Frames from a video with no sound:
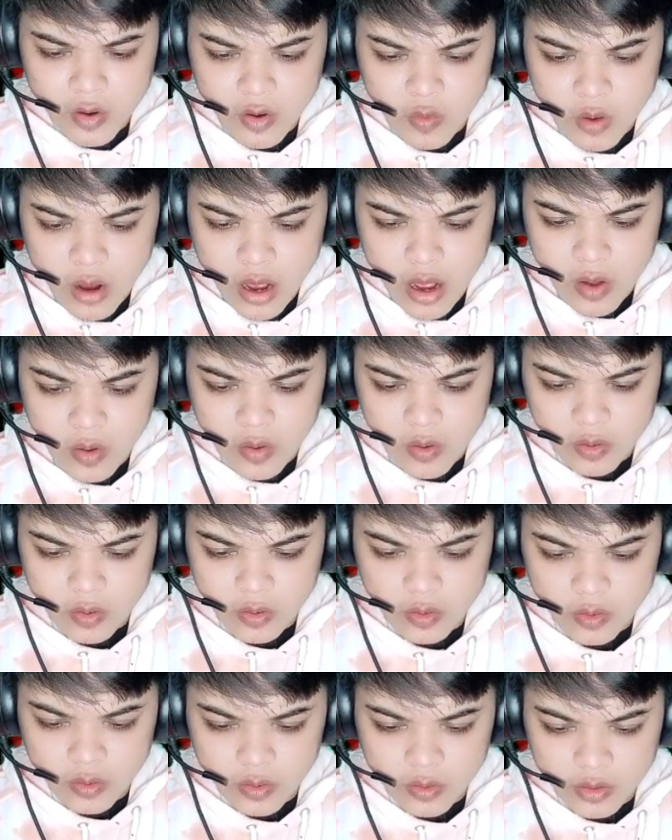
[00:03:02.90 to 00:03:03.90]
Wow,
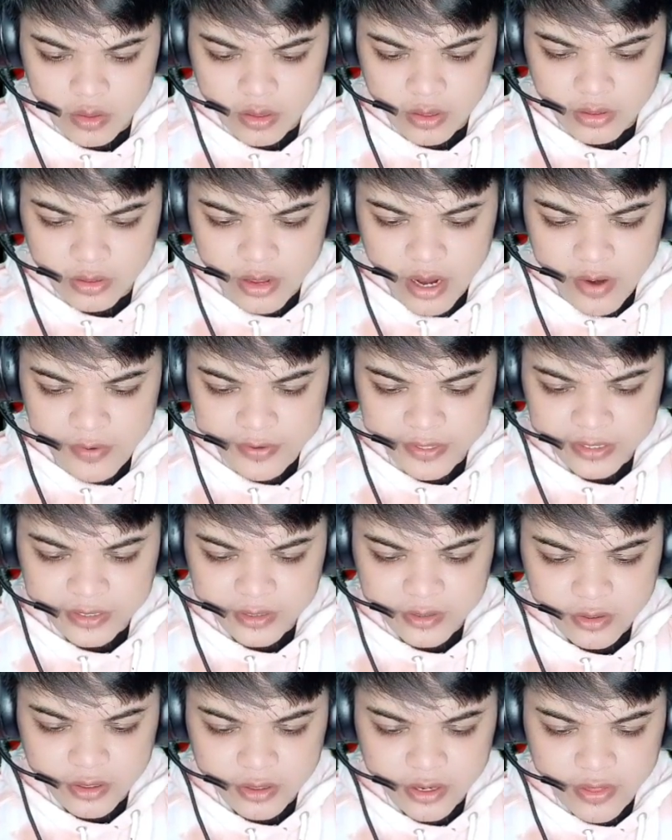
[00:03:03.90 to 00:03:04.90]
there is
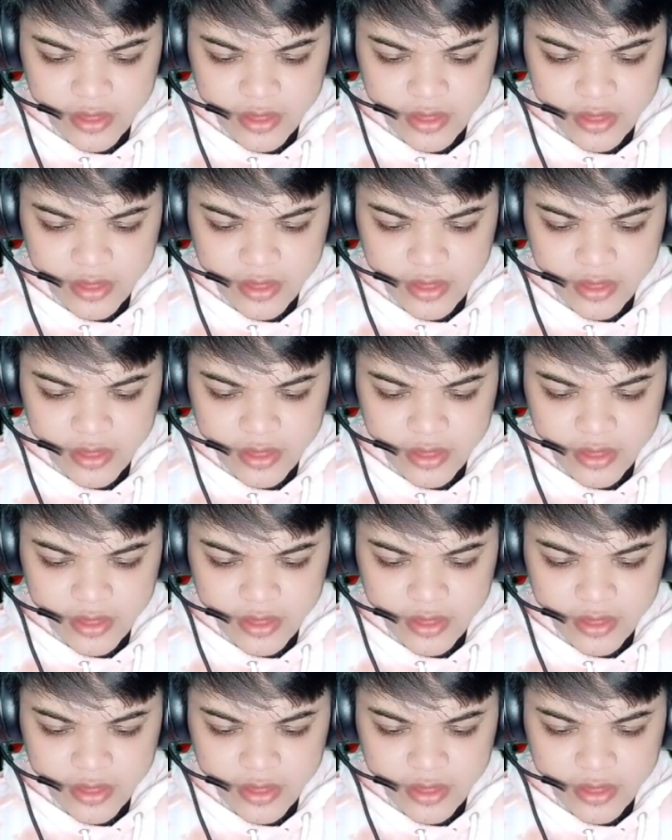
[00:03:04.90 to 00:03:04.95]
Nord